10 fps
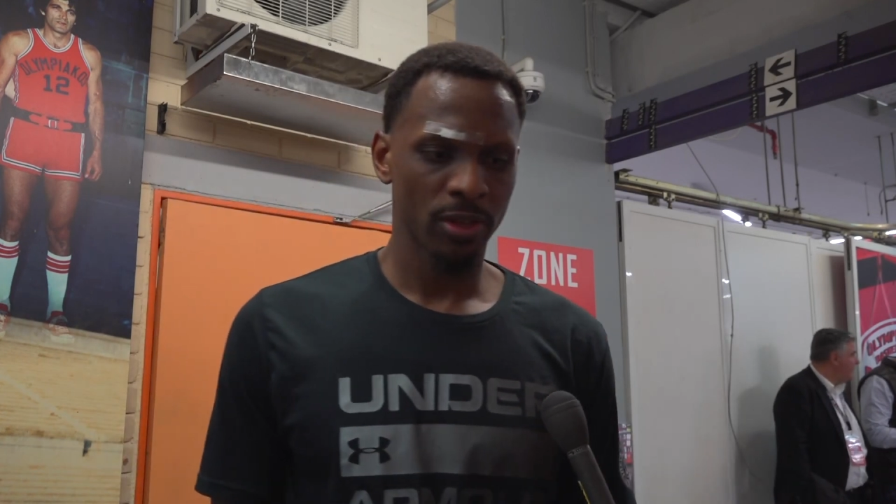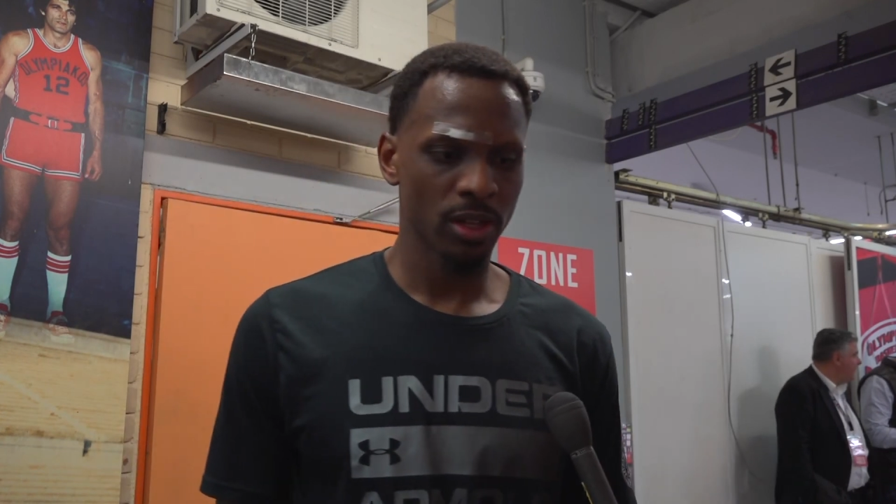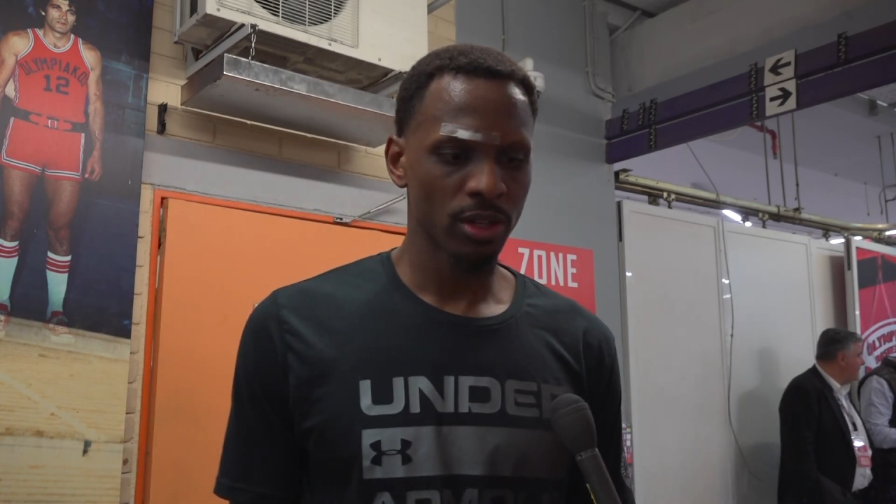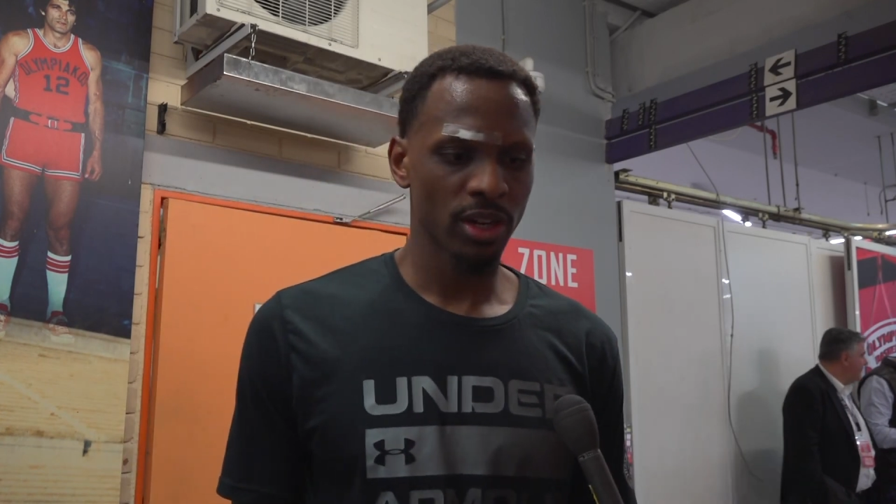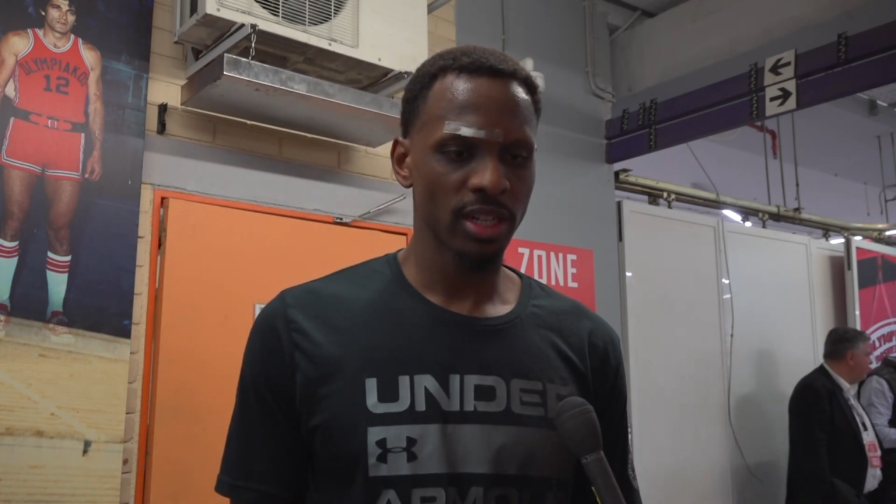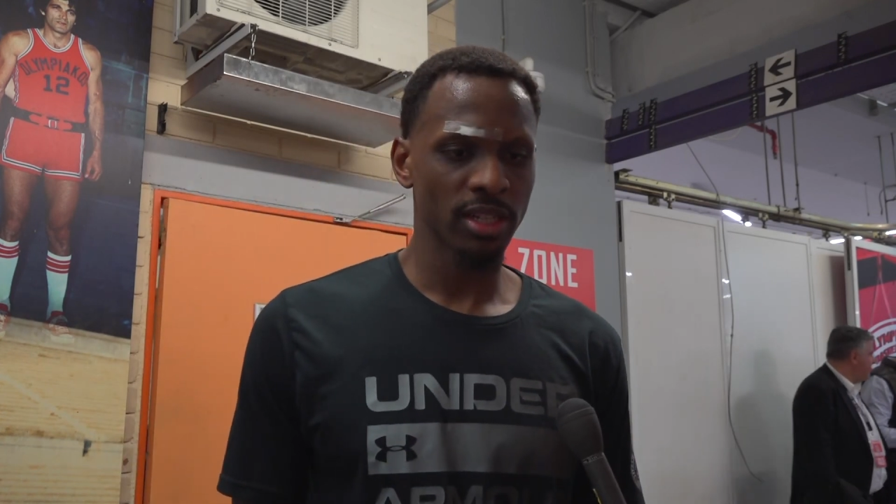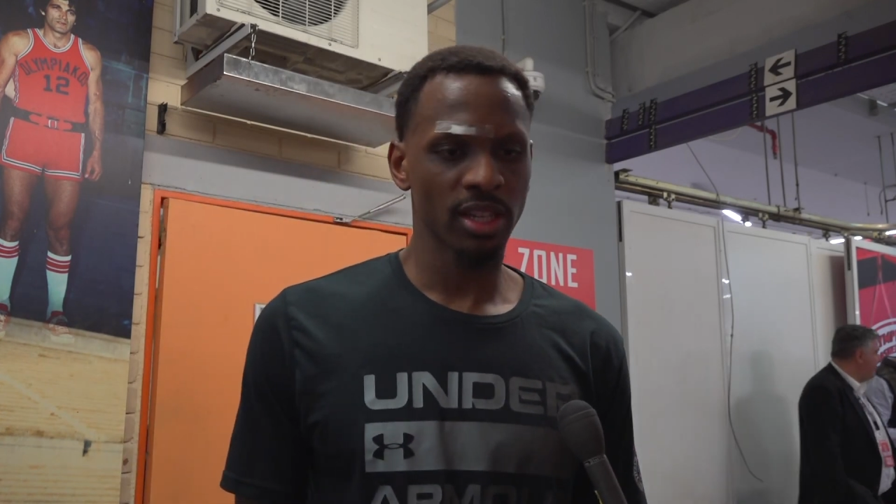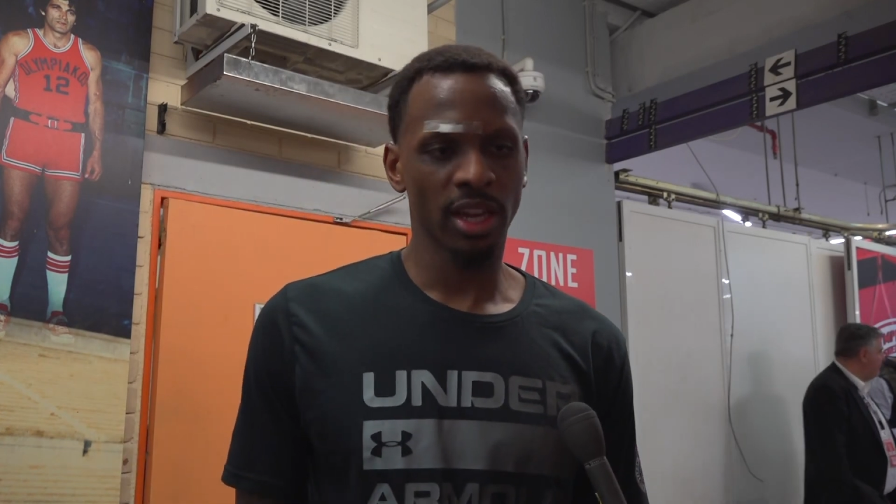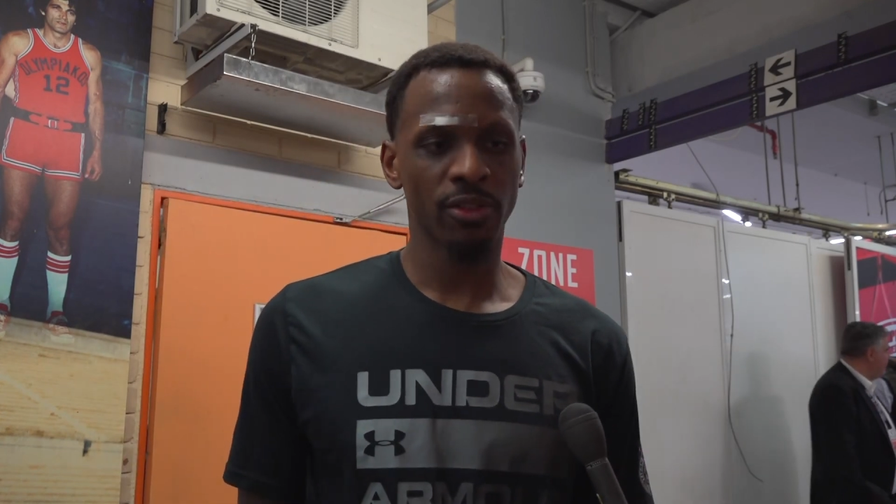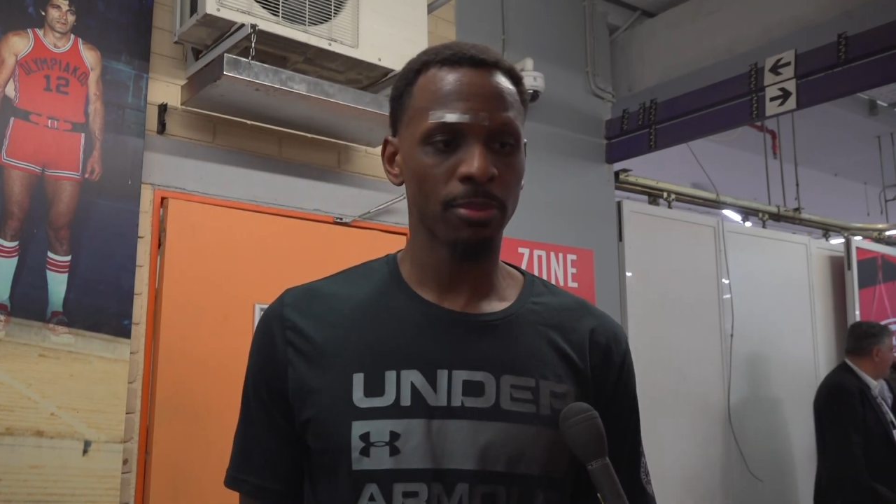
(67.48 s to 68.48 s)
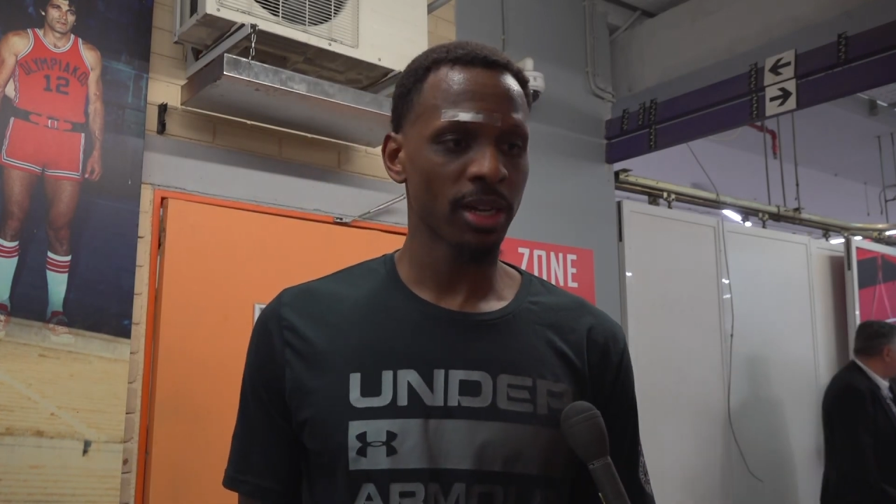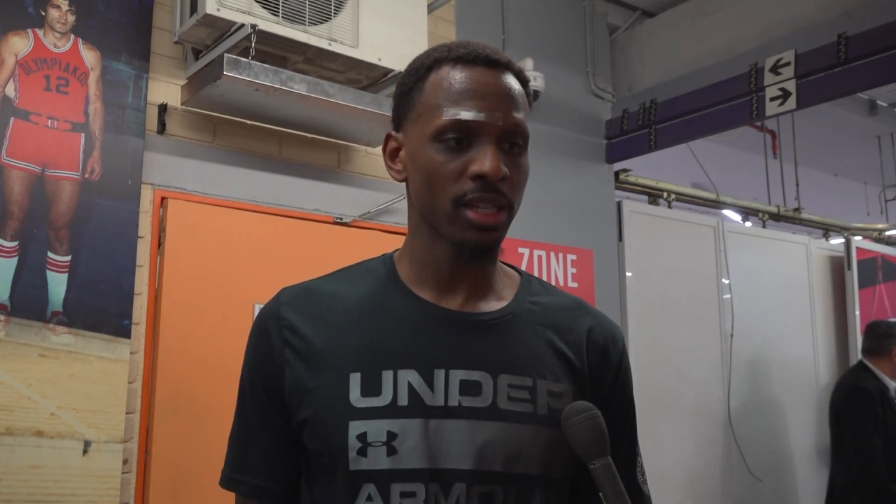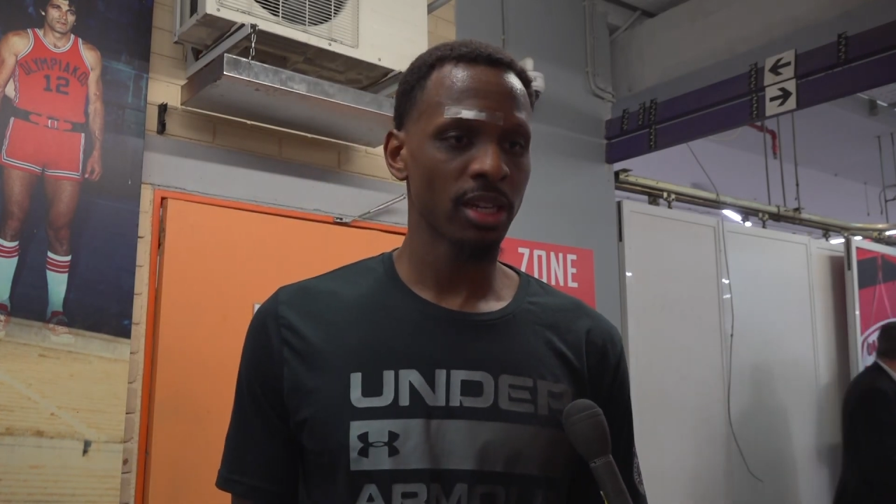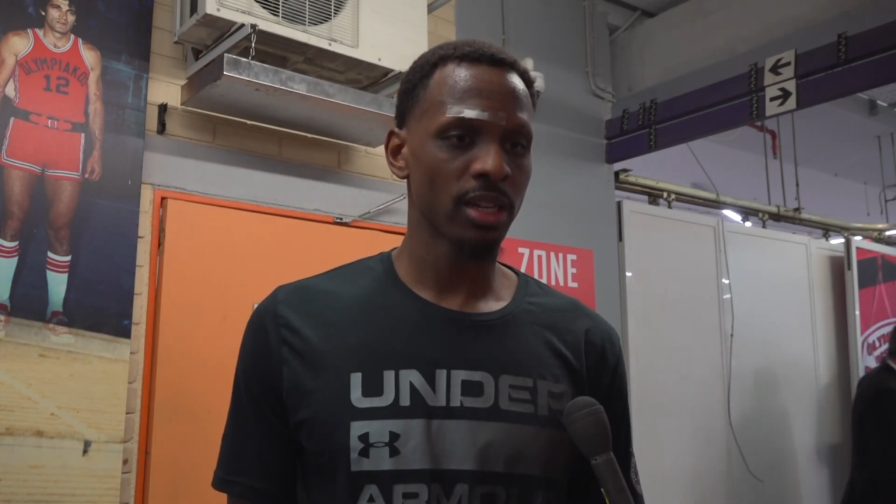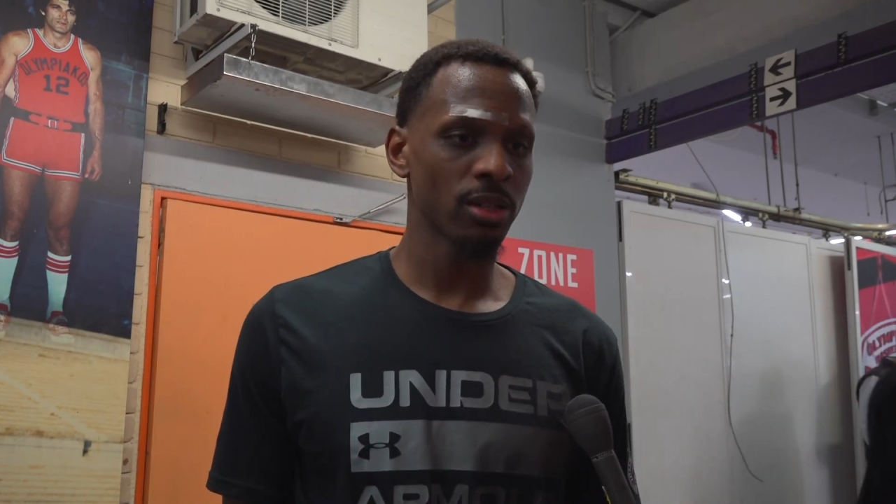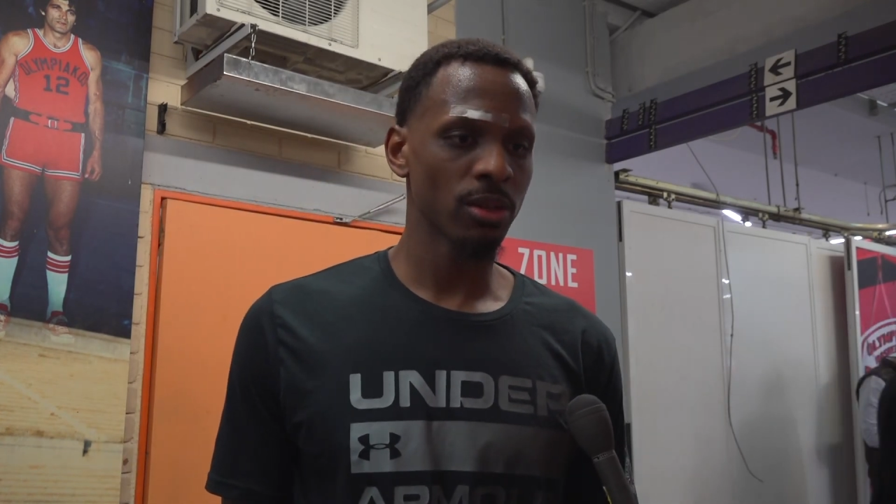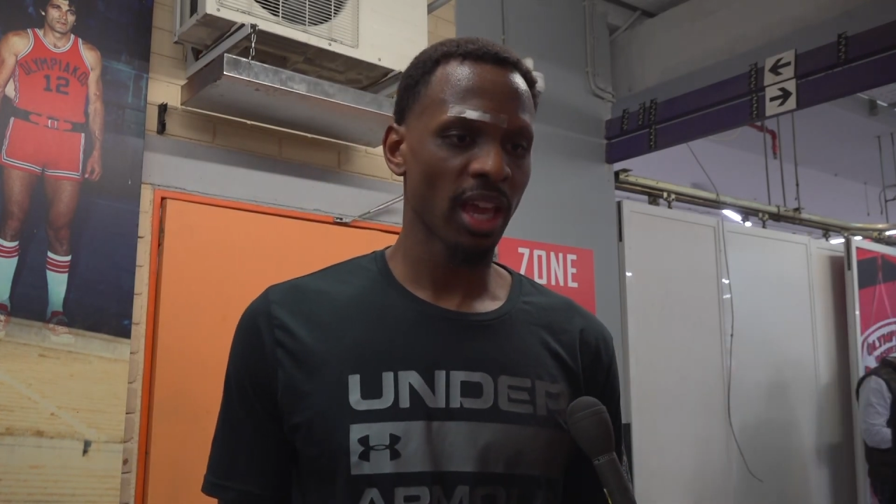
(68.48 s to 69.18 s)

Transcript: You know, credit to everybody here who